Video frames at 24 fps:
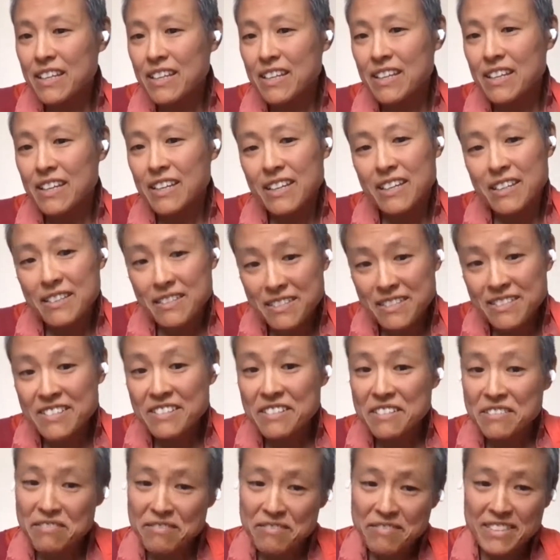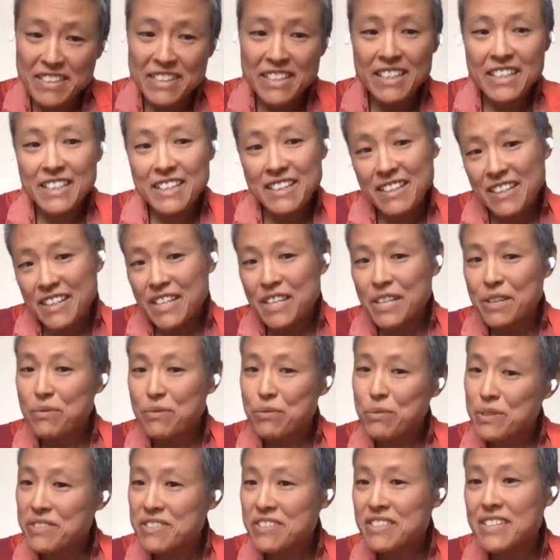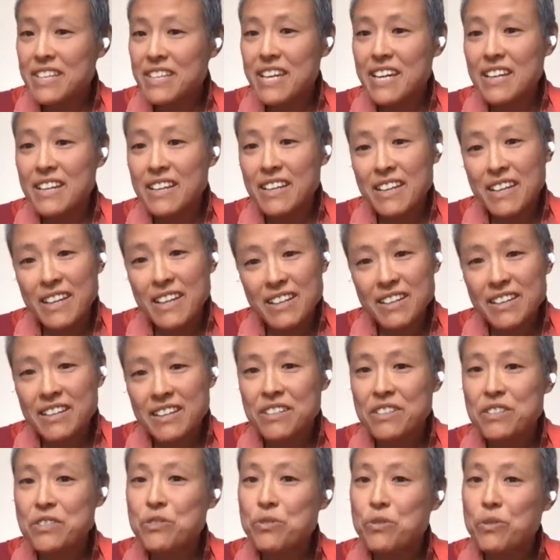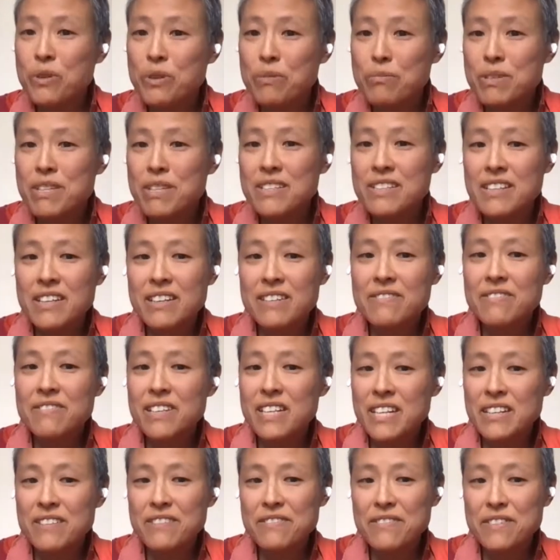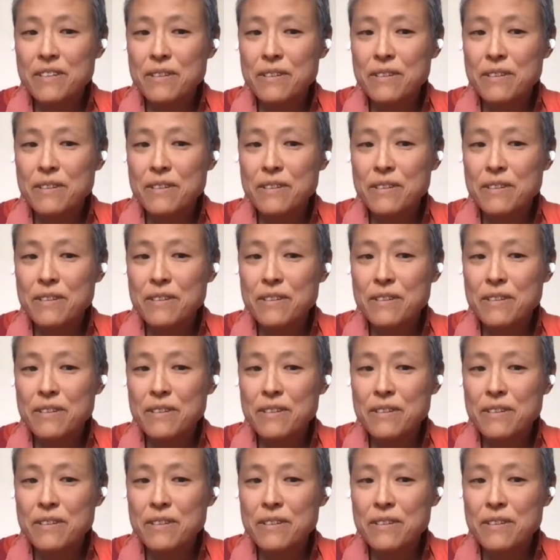Because he wasn't getting any enjoyment out of life.